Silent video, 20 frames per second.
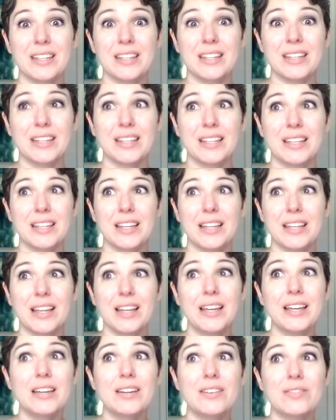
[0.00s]

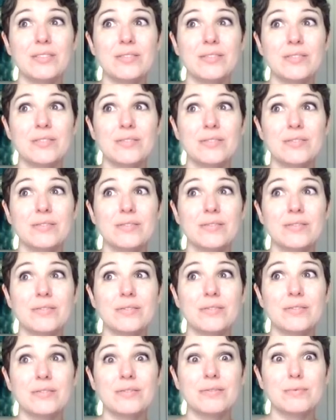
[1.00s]

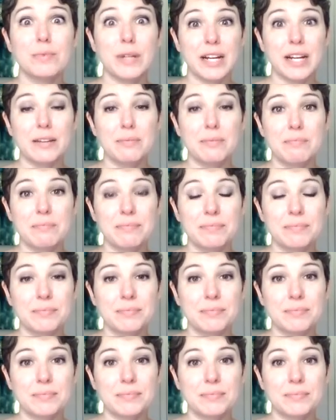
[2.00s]

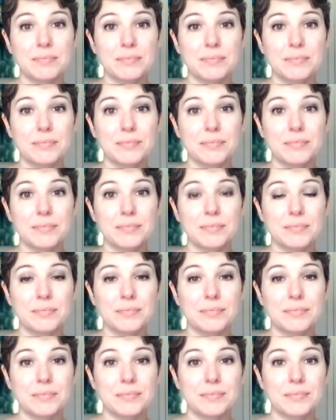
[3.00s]

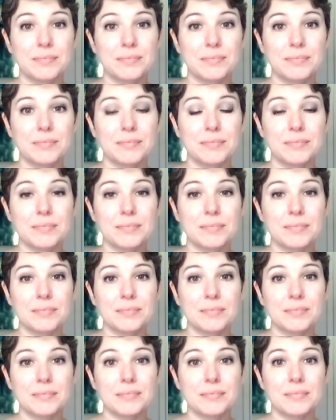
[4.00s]

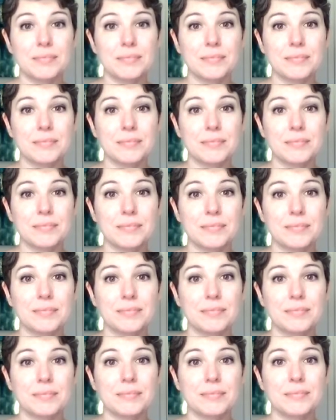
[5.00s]

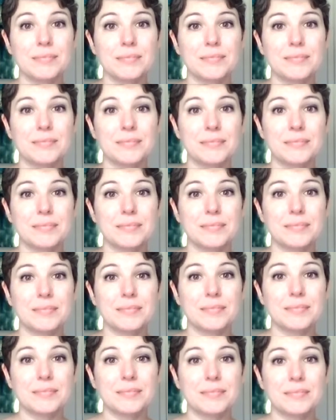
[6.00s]

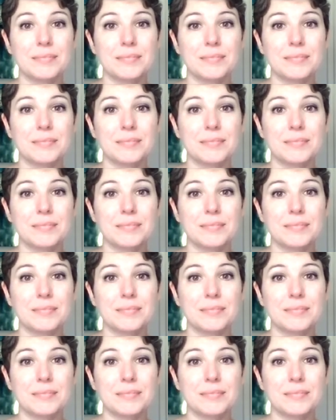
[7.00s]
(not speaking)